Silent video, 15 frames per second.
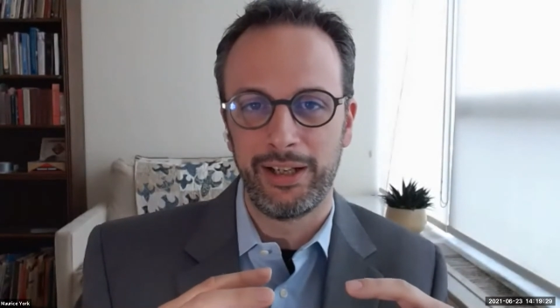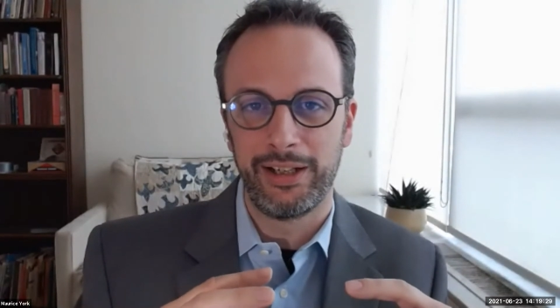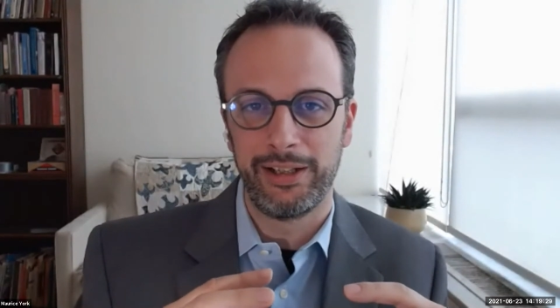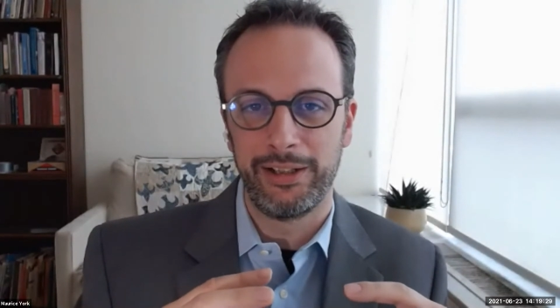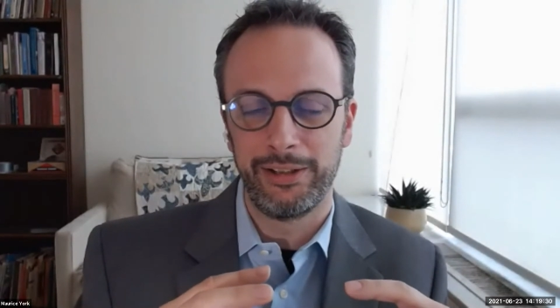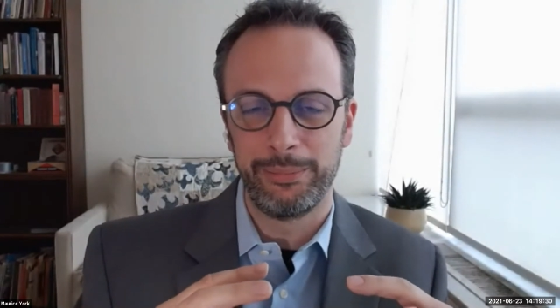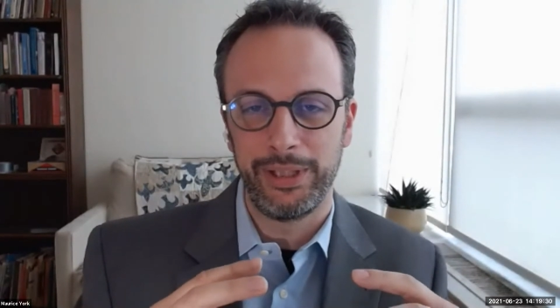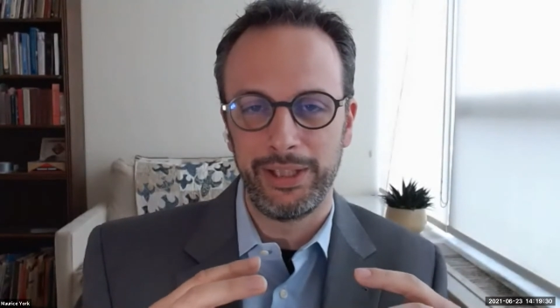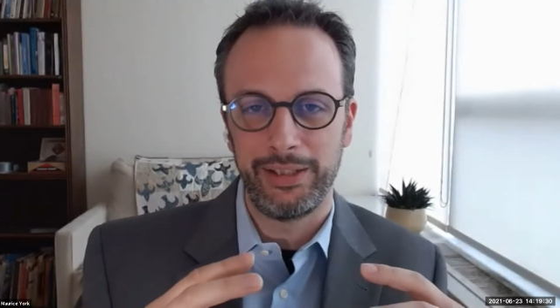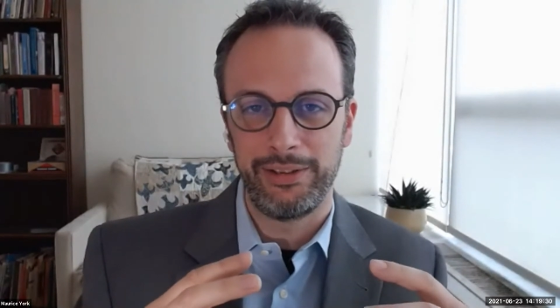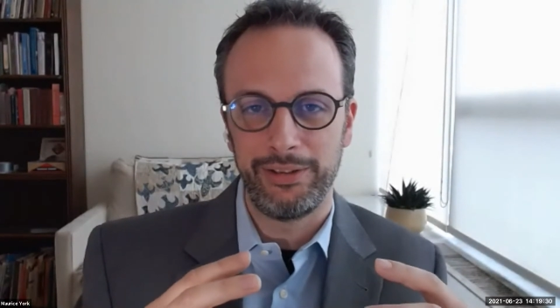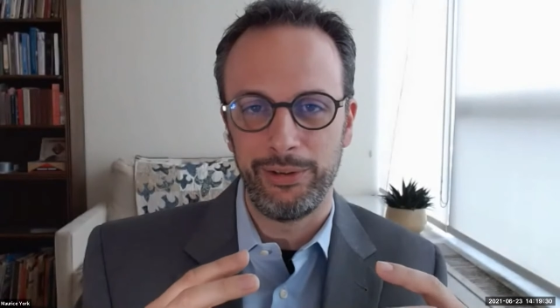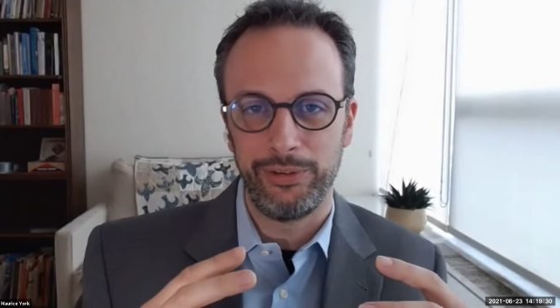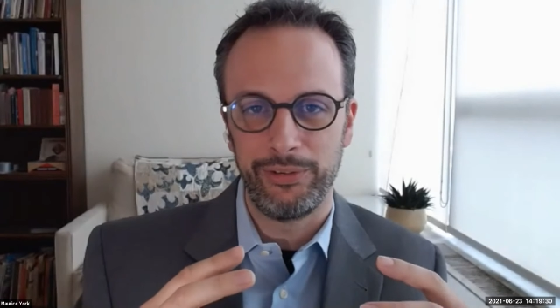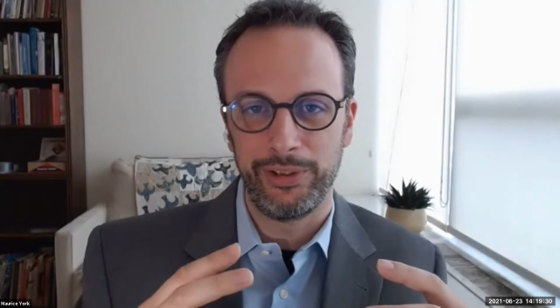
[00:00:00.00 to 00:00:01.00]

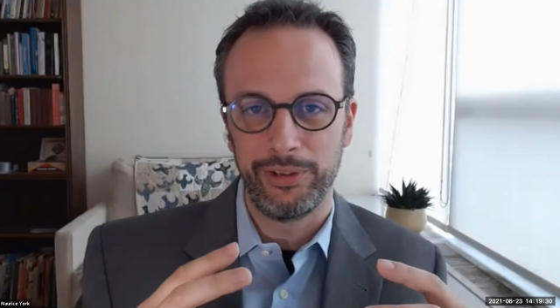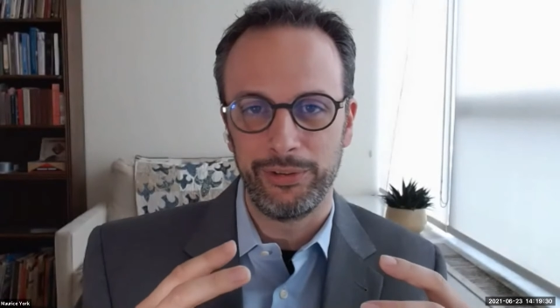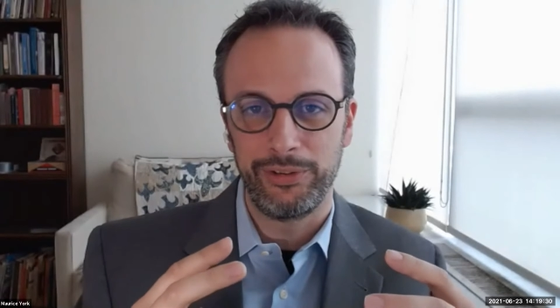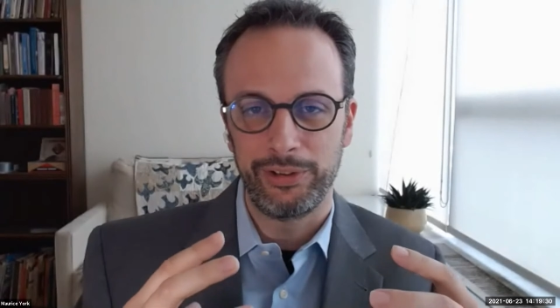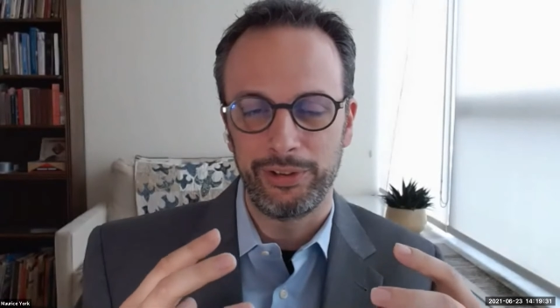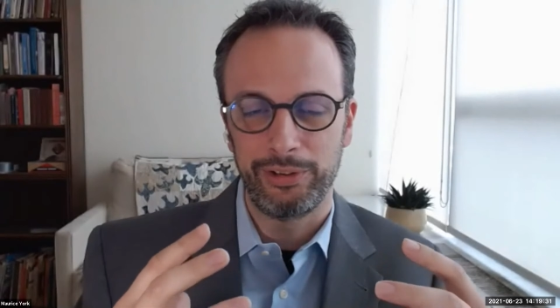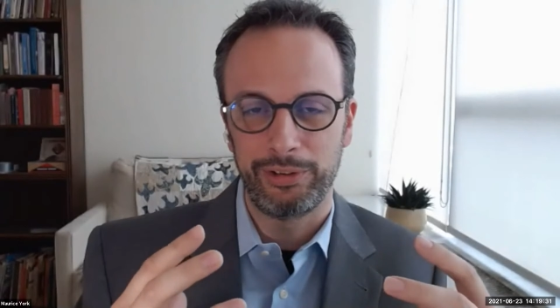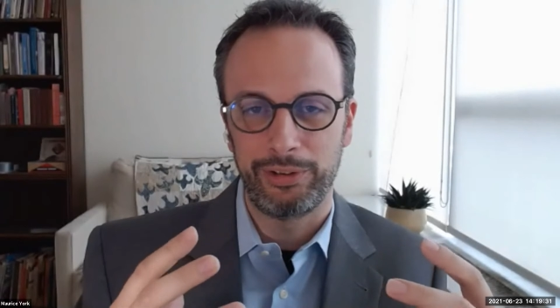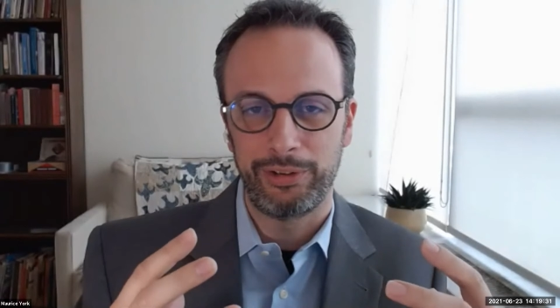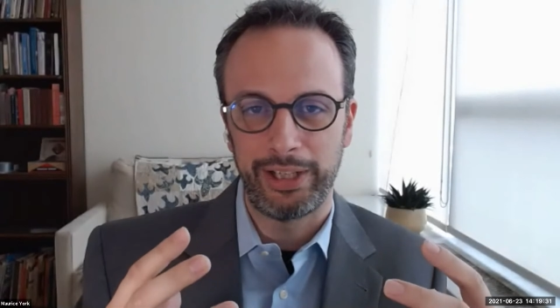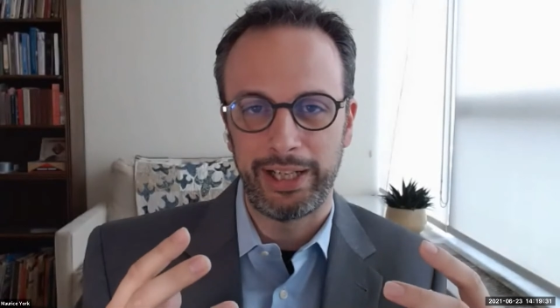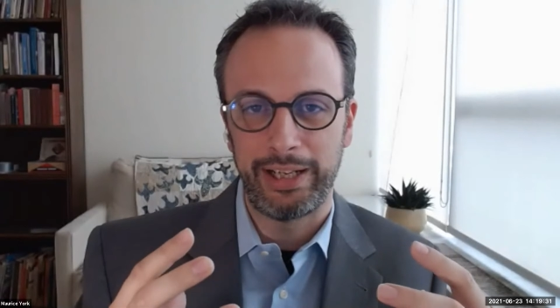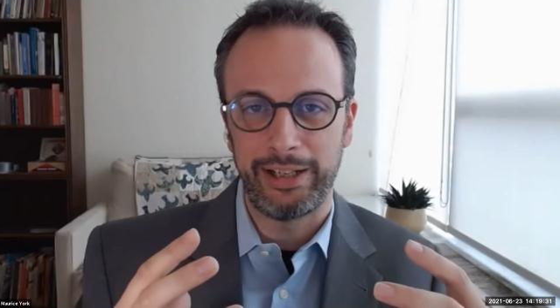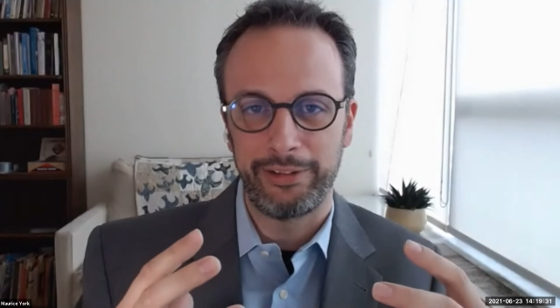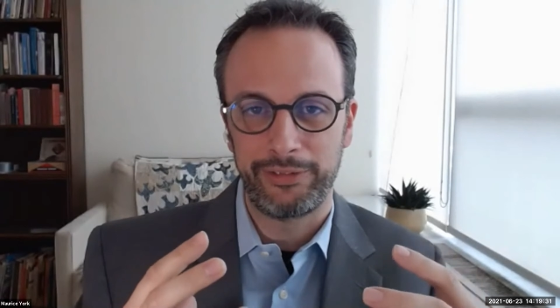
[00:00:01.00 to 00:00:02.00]
and use those to
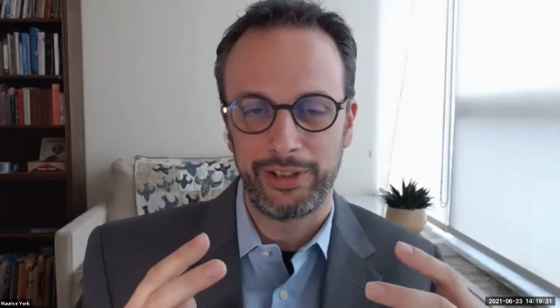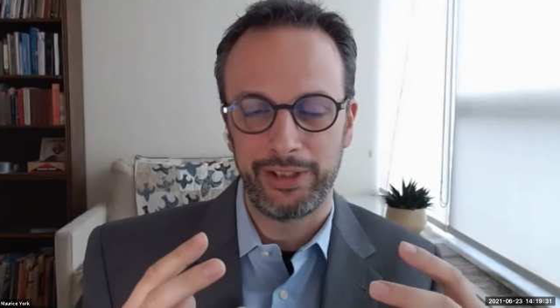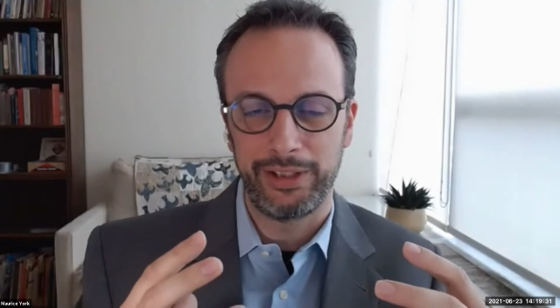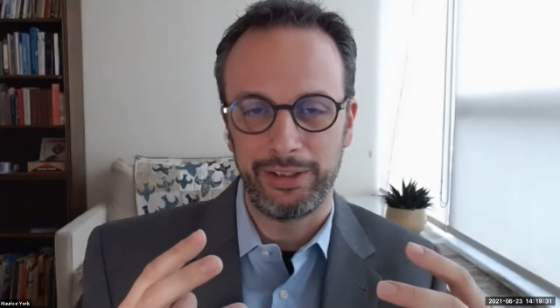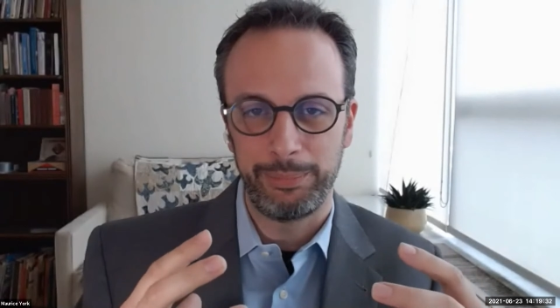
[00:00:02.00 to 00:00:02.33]
craft,